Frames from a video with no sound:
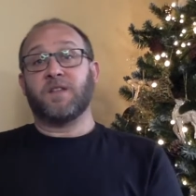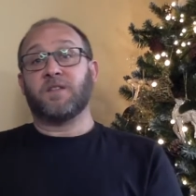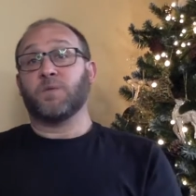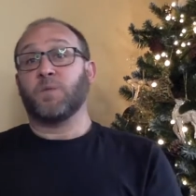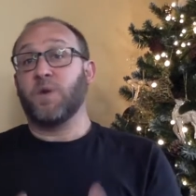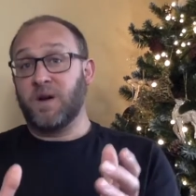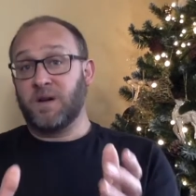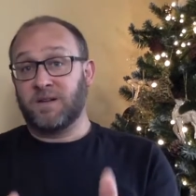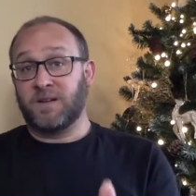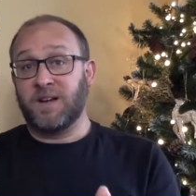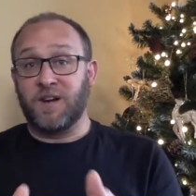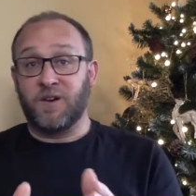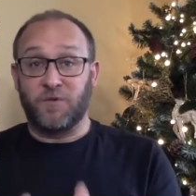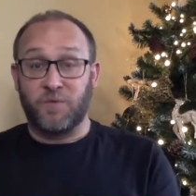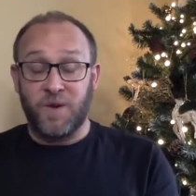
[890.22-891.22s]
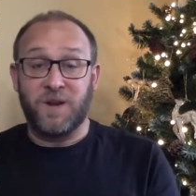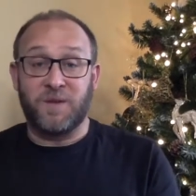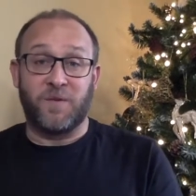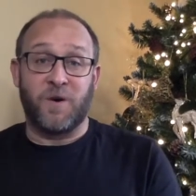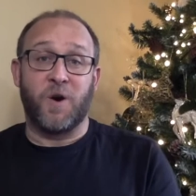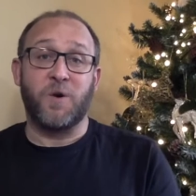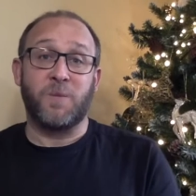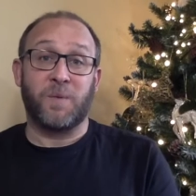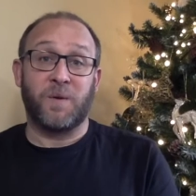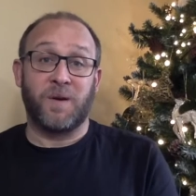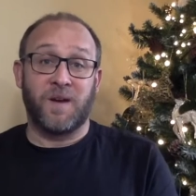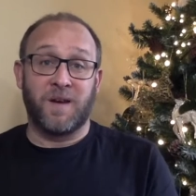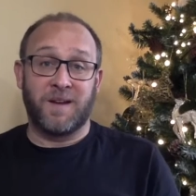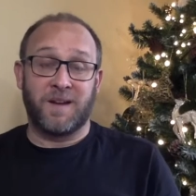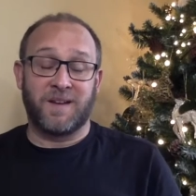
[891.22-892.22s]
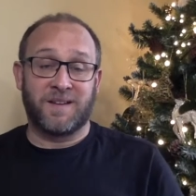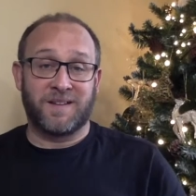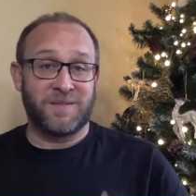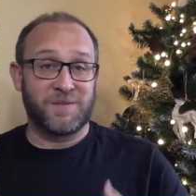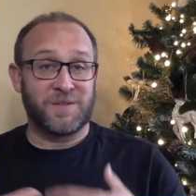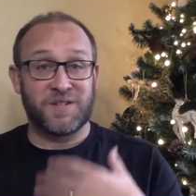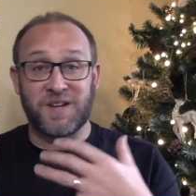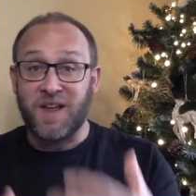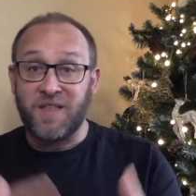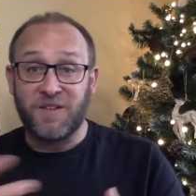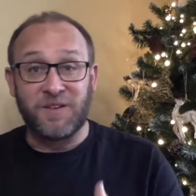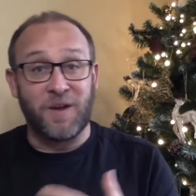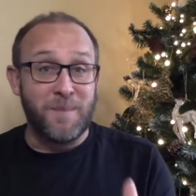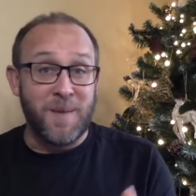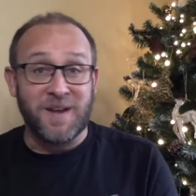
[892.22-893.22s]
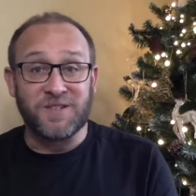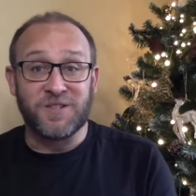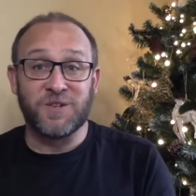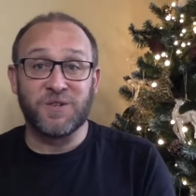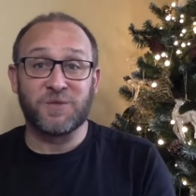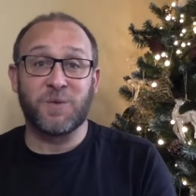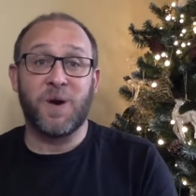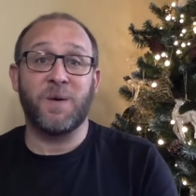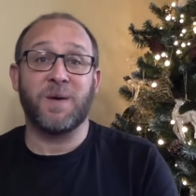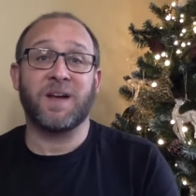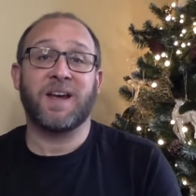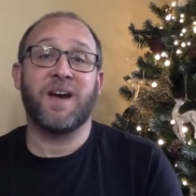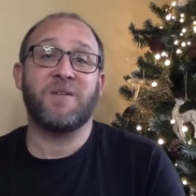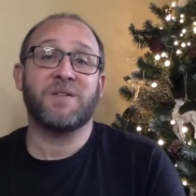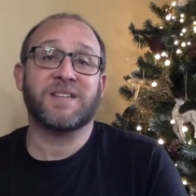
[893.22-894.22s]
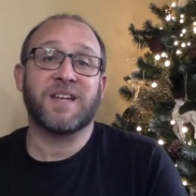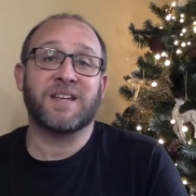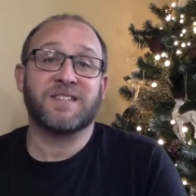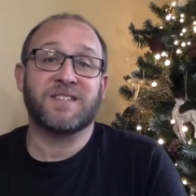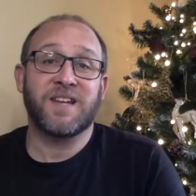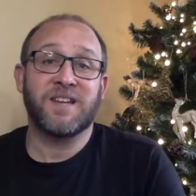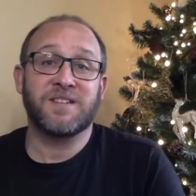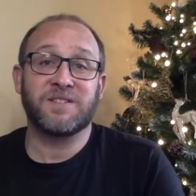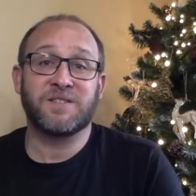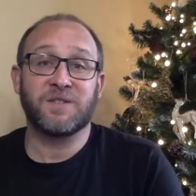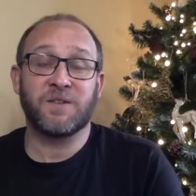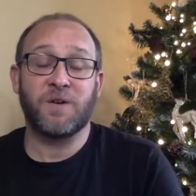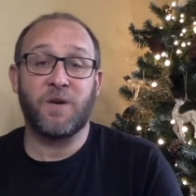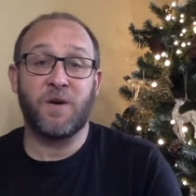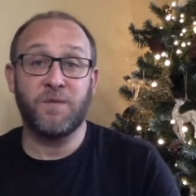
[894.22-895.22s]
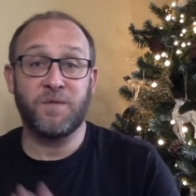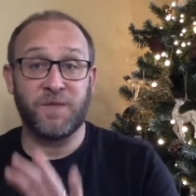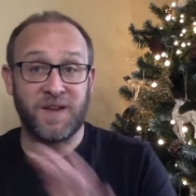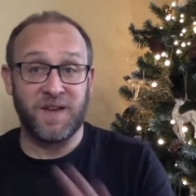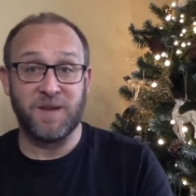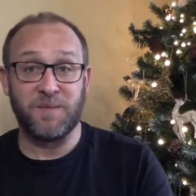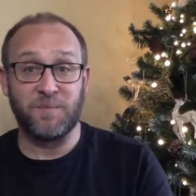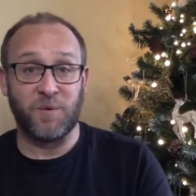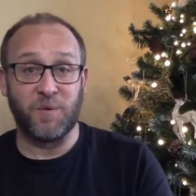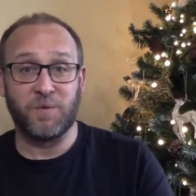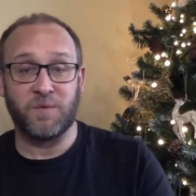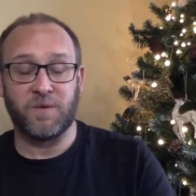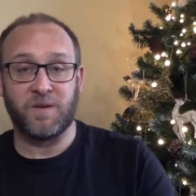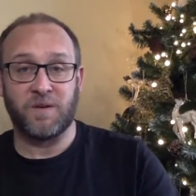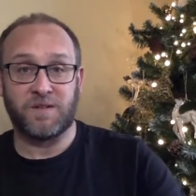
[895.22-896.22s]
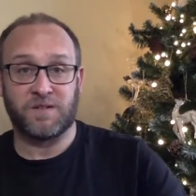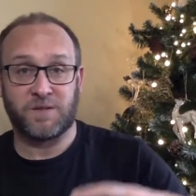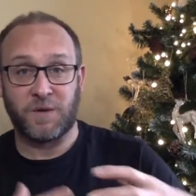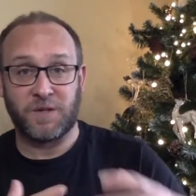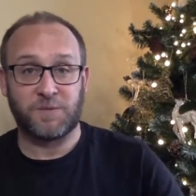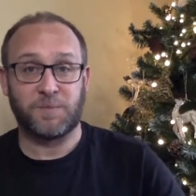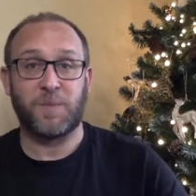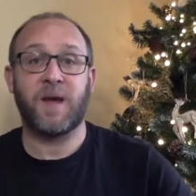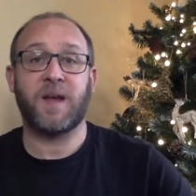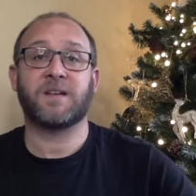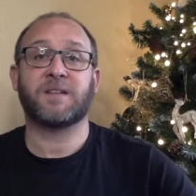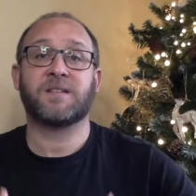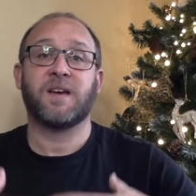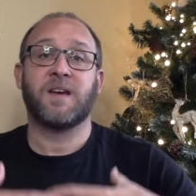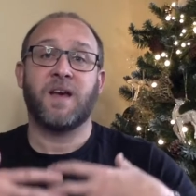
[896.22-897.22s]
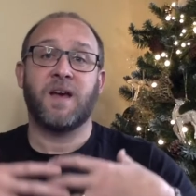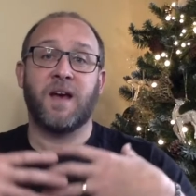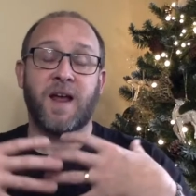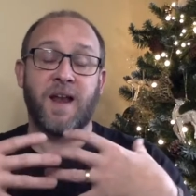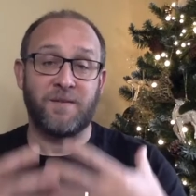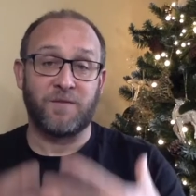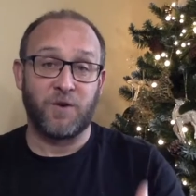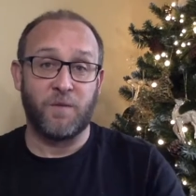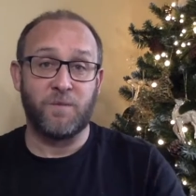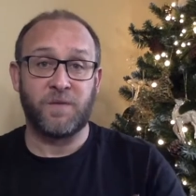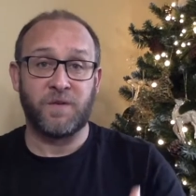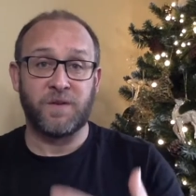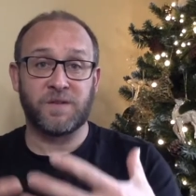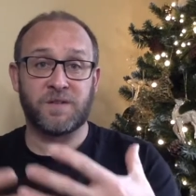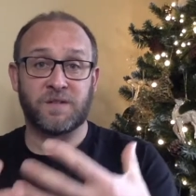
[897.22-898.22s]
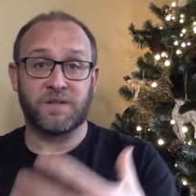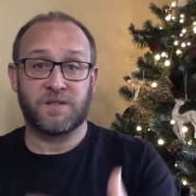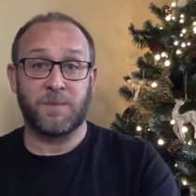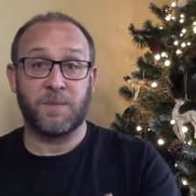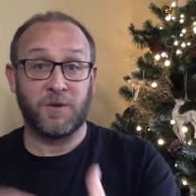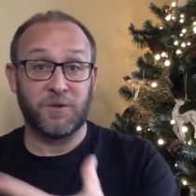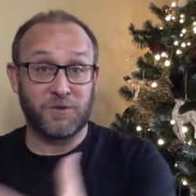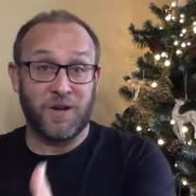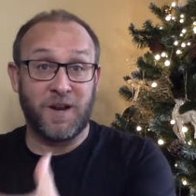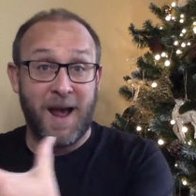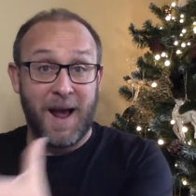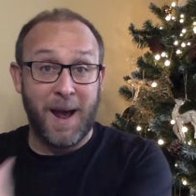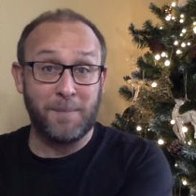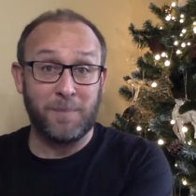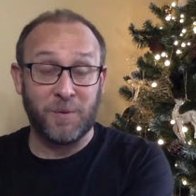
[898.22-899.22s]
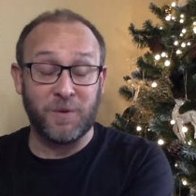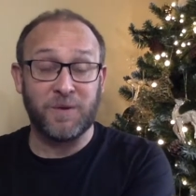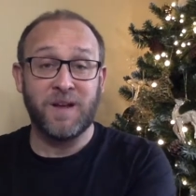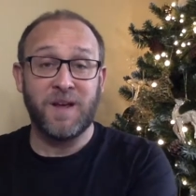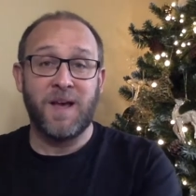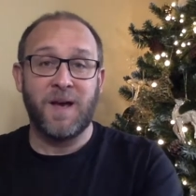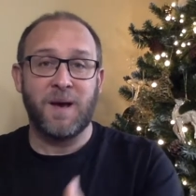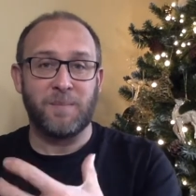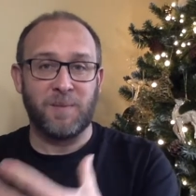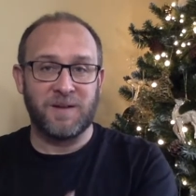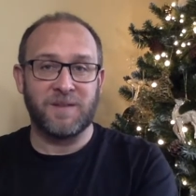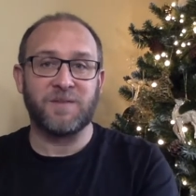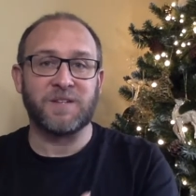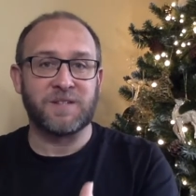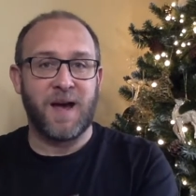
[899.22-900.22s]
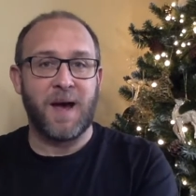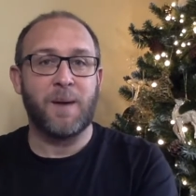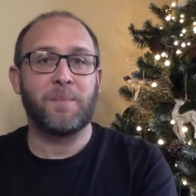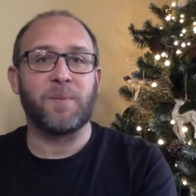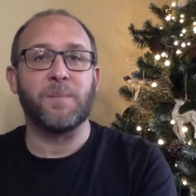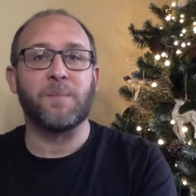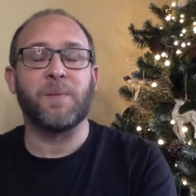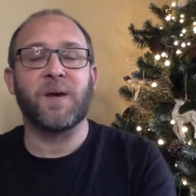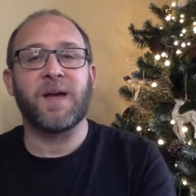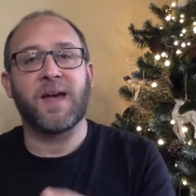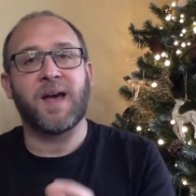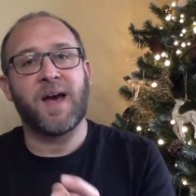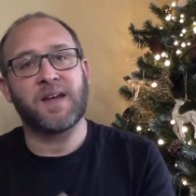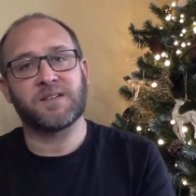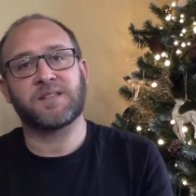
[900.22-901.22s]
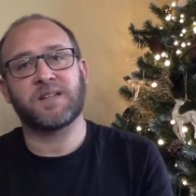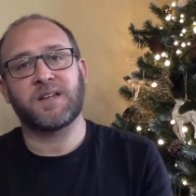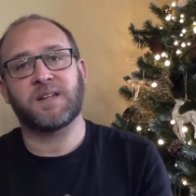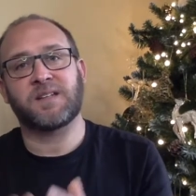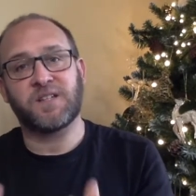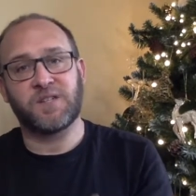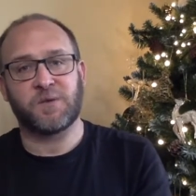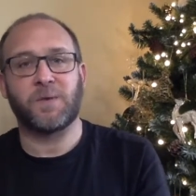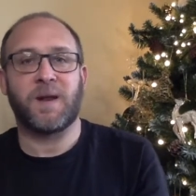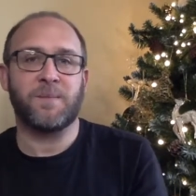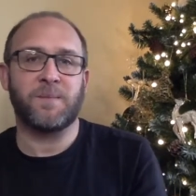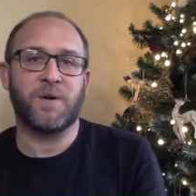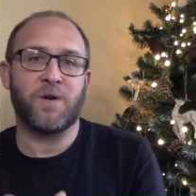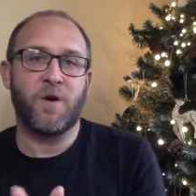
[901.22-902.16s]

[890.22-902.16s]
The word in Greek for hope gives us another dimension as well. It carries that sense of the Hebrew that is to expect and have confidence that something is going to happen, I believe it to happen, but it has the additional element